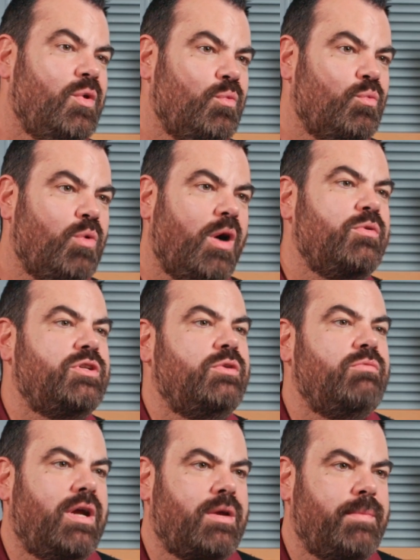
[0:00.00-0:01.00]
why would
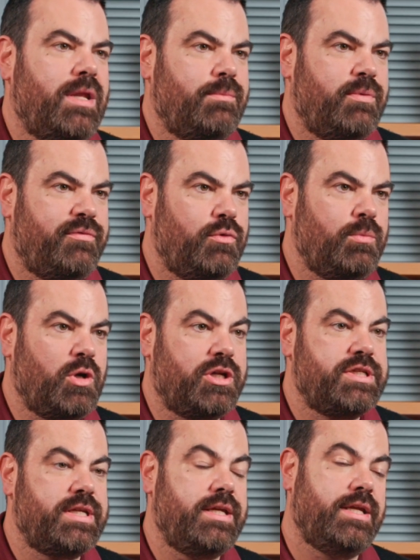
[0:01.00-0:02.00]
you recommend Performa
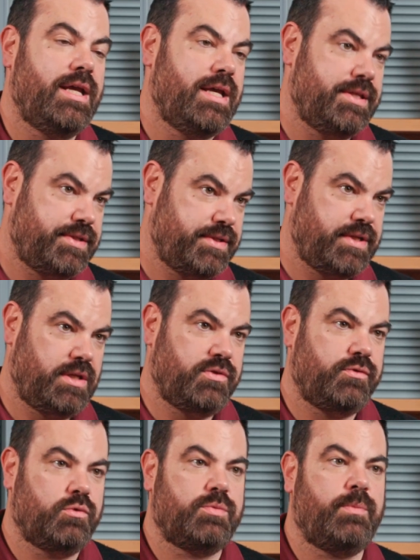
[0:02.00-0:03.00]
IT as a
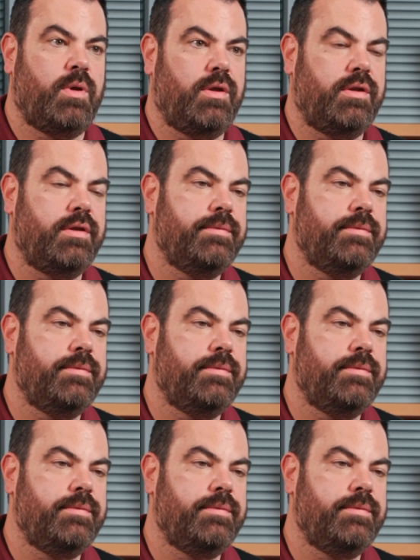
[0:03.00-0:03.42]
Salesforce partner?